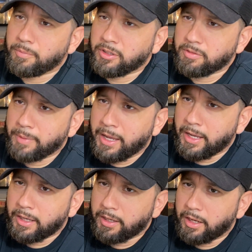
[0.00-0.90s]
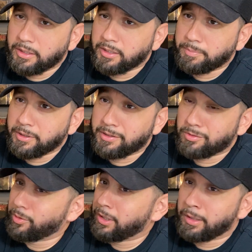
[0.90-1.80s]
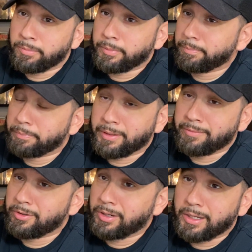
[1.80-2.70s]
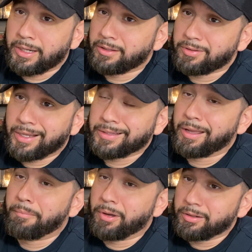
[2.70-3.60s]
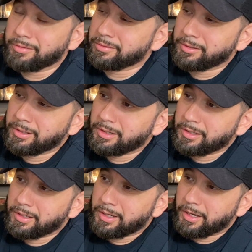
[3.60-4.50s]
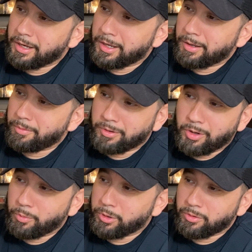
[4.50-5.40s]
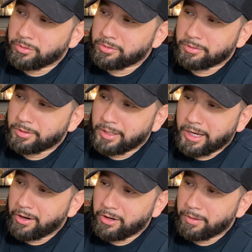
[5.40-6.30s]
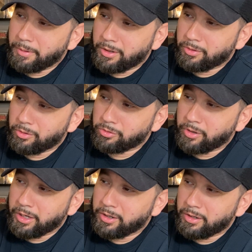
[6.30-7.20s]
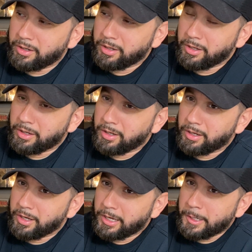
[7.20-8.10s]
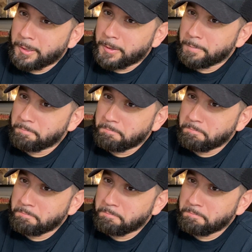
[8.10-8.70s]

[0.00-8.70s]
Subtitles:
months back. I did pick this one up, believe it or not, guys, for like $10 when nobody was caring about Ghost Rider. So